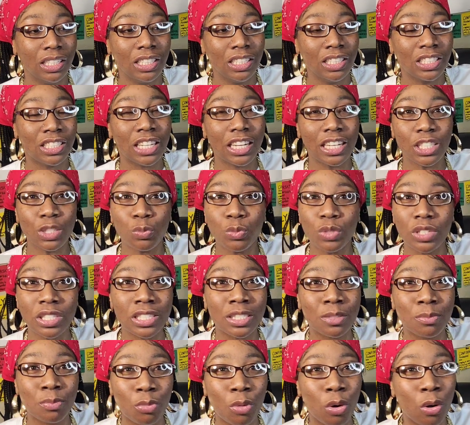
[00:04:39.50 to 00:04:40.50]
Jess
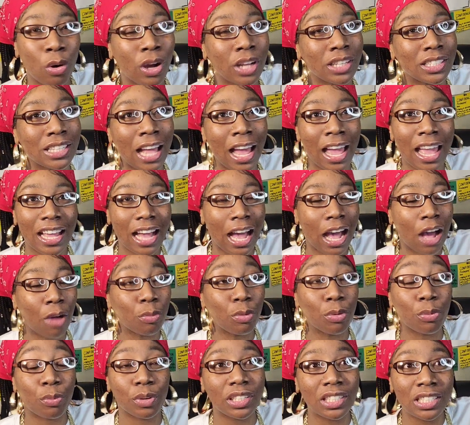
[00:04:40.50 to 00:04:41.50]
was more like, I
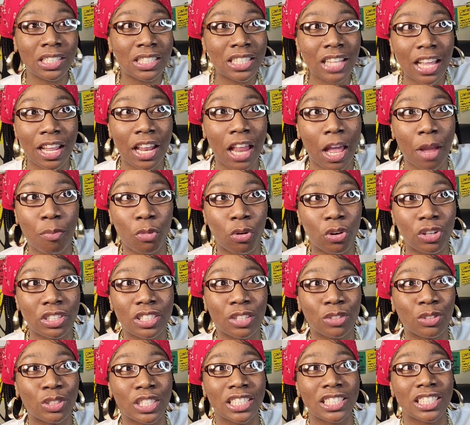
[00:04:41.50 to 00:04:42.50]
would really say like more
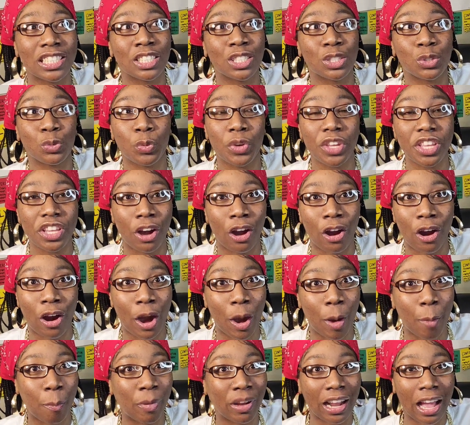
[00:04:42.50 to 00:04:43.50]
so just a
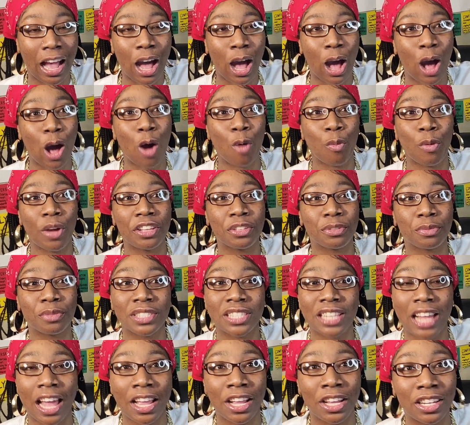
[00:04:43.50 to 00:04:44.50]
sweetheart. But I always
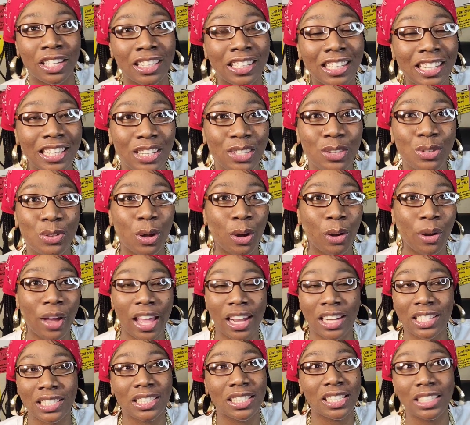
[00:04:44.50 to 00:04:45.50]
was like, you know,
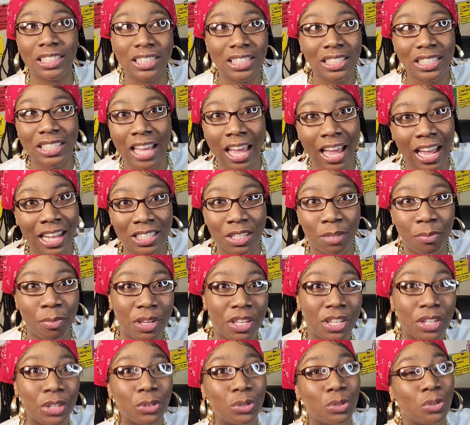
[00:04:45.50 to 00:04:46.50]
had a silly side to
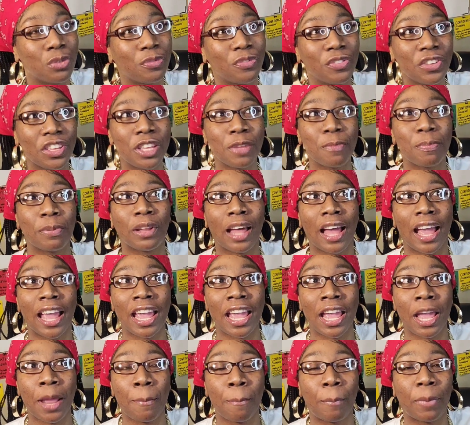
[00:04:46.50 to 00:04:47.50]
me, goofy,
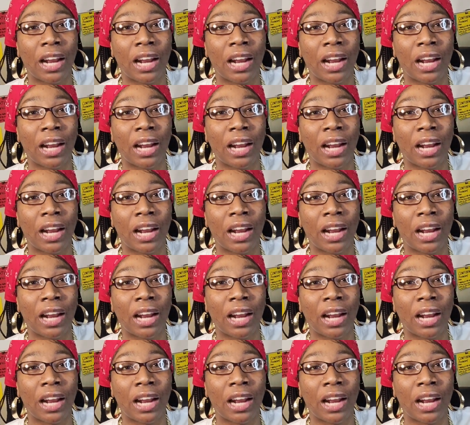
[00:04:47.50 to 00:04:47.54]
playing.